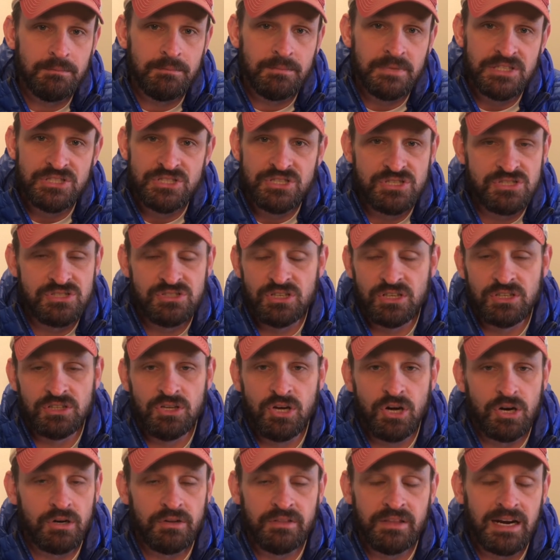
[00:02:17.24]
it just took
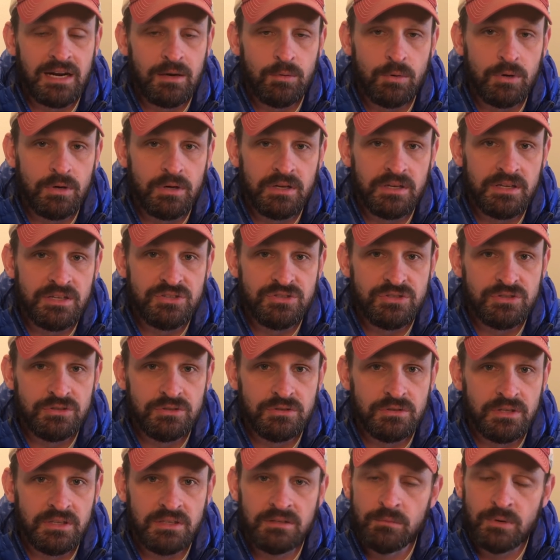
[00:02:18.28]
longer than I wanted it
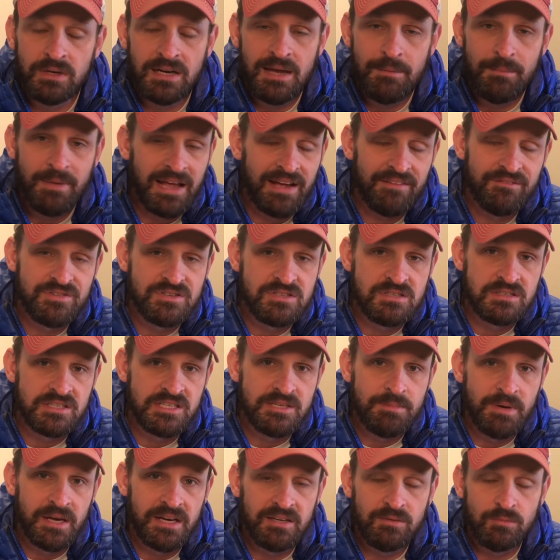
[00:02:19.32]
to. And when I'm half
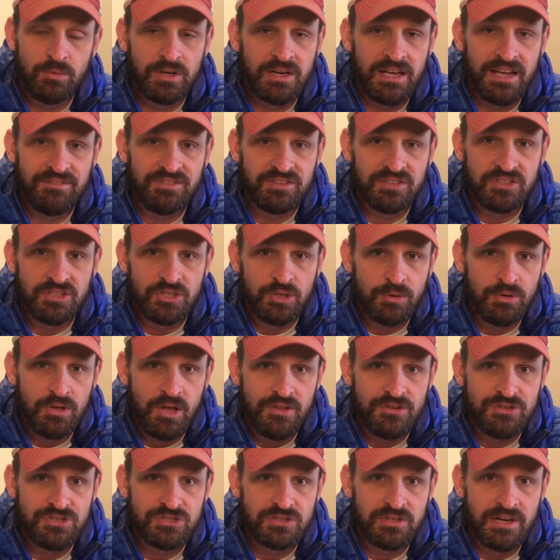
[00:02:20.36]
asleep, I didn't want to have to deal with all
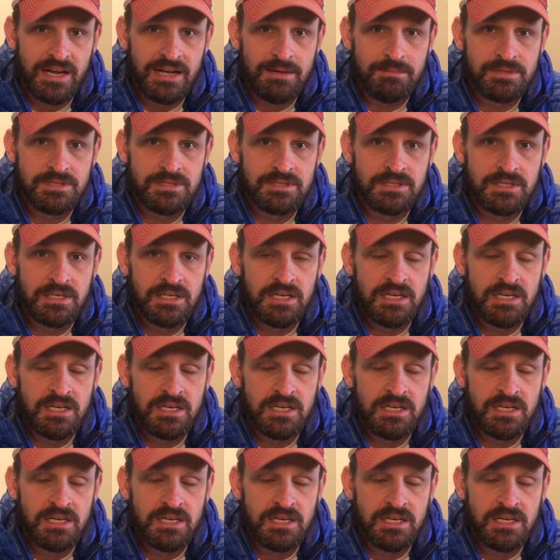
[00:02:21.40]
the straps.